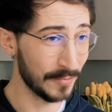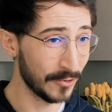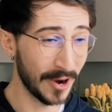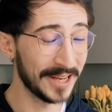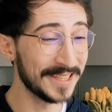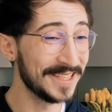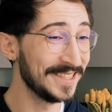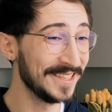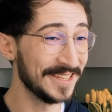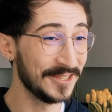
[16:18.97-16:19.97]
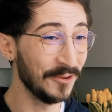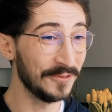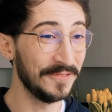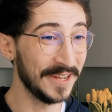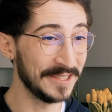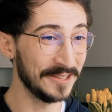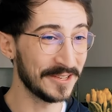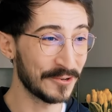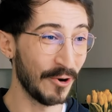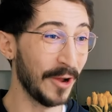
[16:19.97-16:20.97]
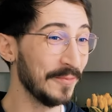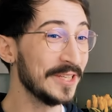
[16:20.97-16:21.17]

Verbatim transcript: apparatus is not fit to describe.